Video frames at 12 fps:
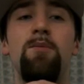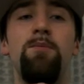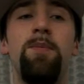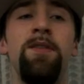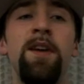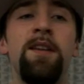
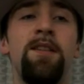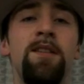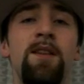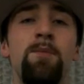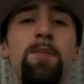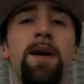But this is
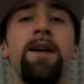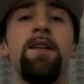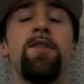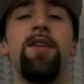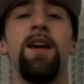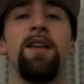the
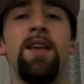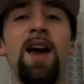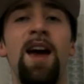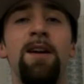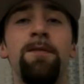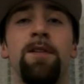biggest thing that
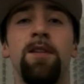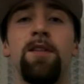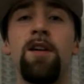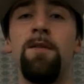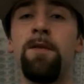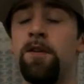I've
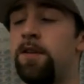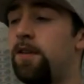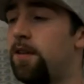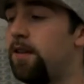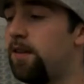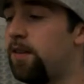discovered.
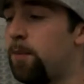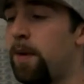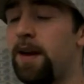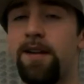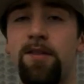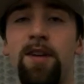The
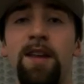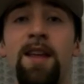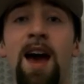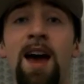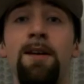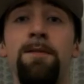biggest thing
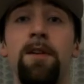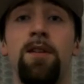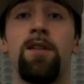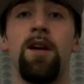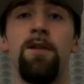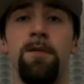that I've
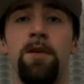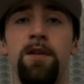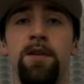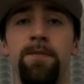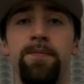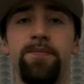
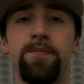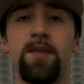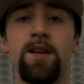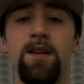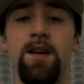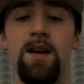discovered
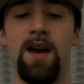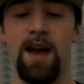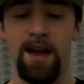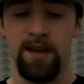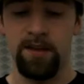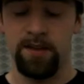
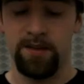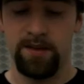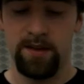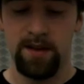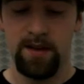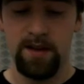is
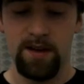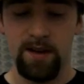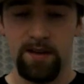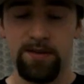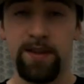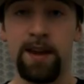
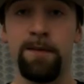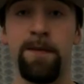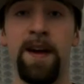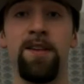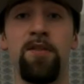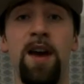the
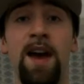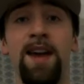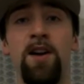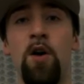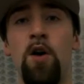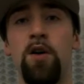advice that I
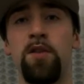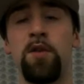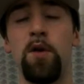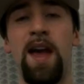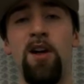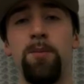got
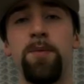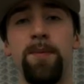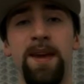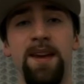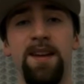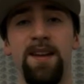to help
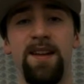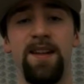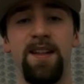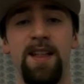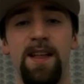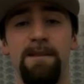me
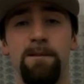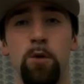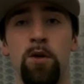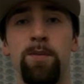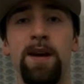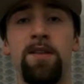
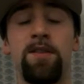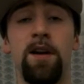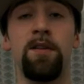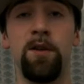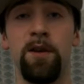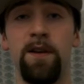with my
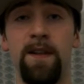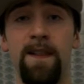stutter